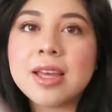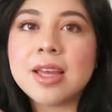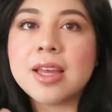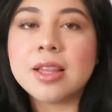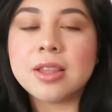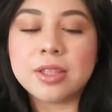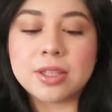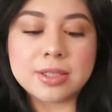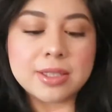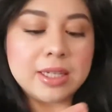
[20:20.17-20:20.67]

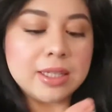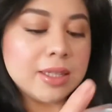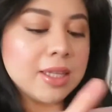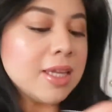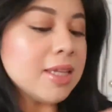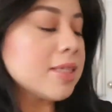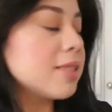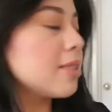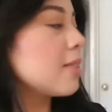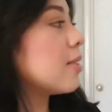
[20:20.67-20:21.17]
it looks like
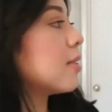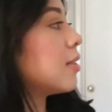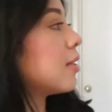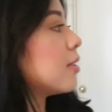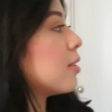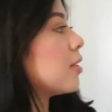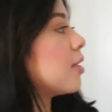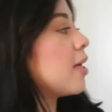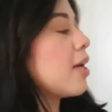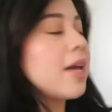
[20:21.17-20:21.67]
this.
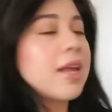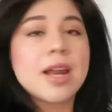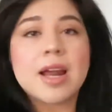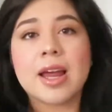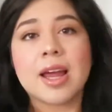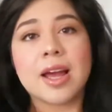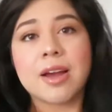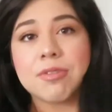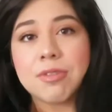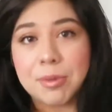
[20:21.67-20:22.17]
And I
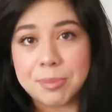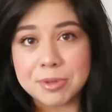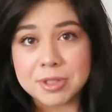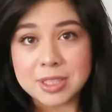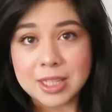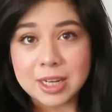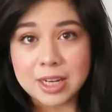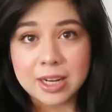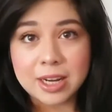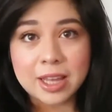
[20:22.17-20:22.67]
have
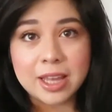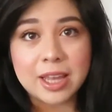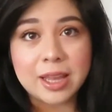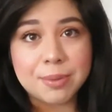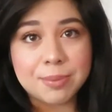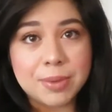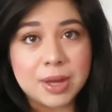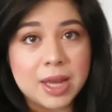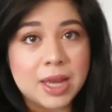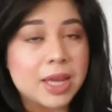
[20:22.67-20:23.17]
represented it in
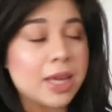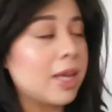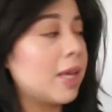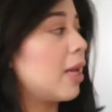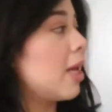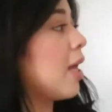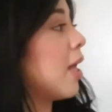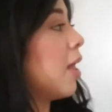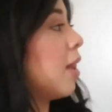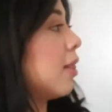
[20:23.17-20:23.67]
my
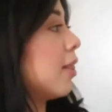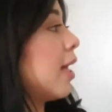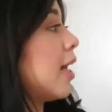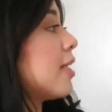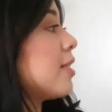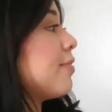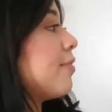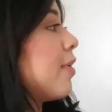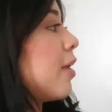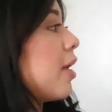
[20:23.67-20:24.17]

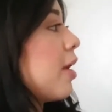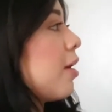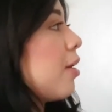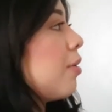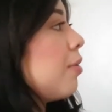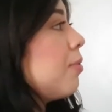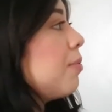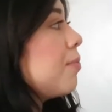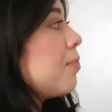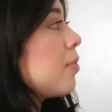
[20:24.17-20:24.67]
last video,
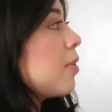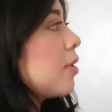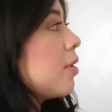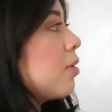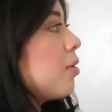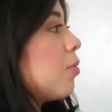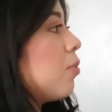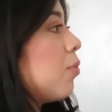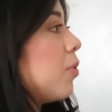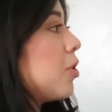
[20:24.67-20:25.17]

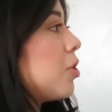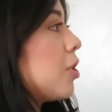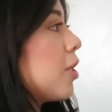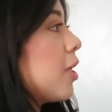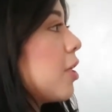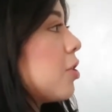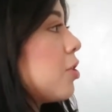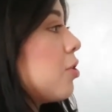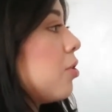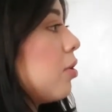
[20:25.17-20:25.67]
which you guys
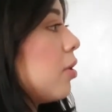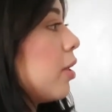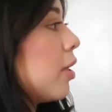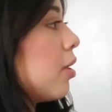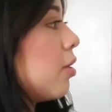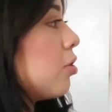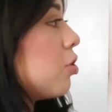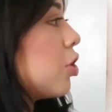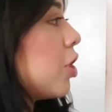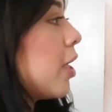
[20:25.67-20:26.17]
should totally
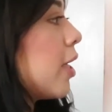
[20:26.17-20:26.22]
go check